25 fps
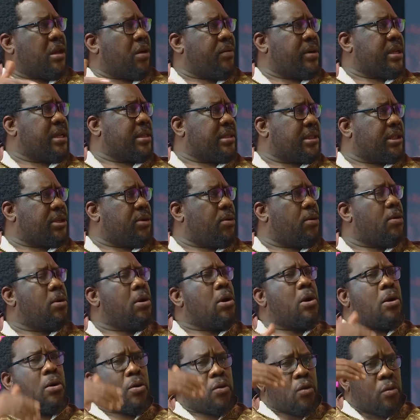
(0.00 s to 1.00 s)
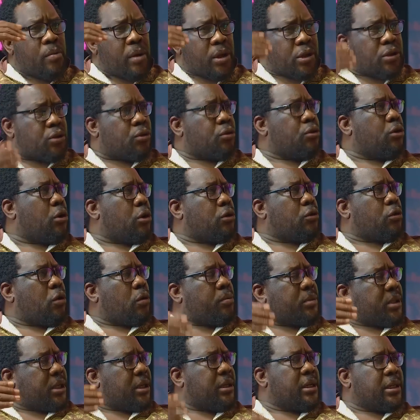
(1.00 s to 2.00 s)
whether it's you must do your
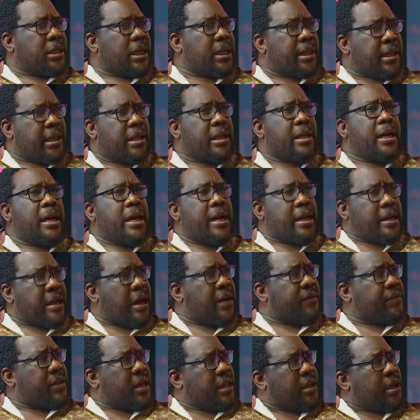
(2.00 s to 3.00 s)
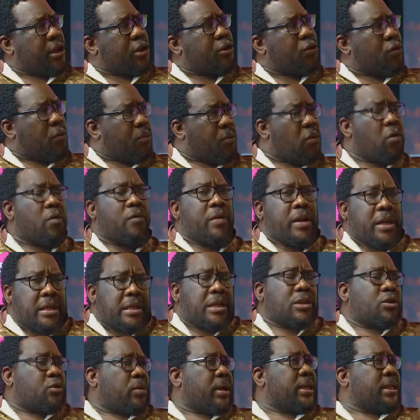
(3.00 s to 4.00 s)
job diligently, and after that you move, and
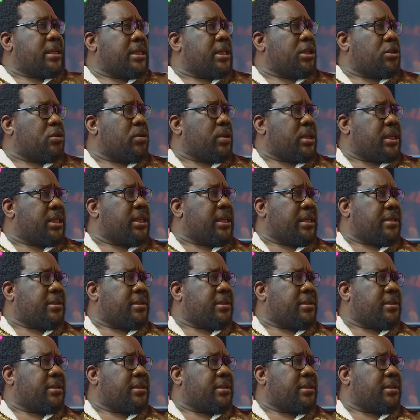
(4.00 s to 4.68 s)
that's what Tito did.